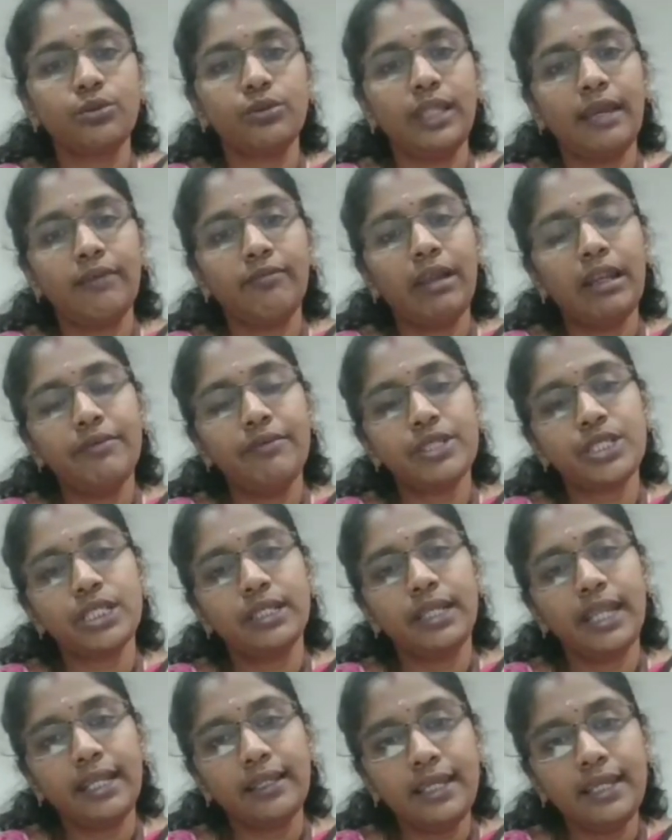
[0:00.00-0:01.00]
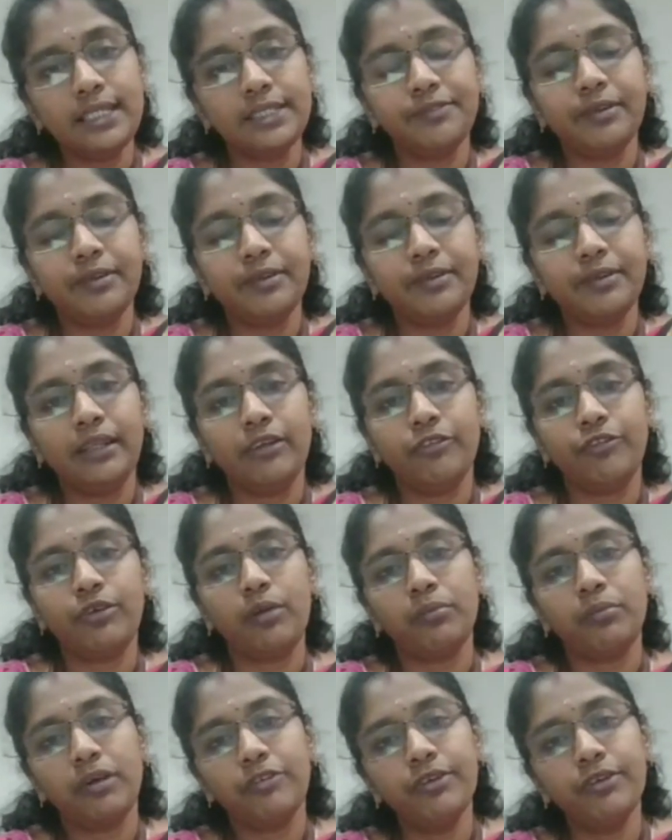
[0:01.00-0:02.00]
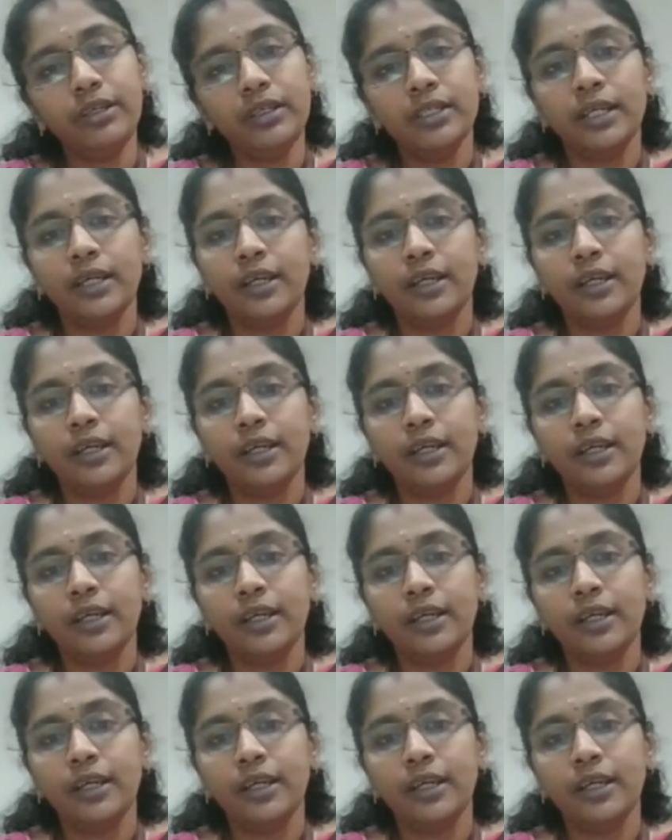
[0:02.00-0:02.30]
So the evaluation techniques will be in a form of a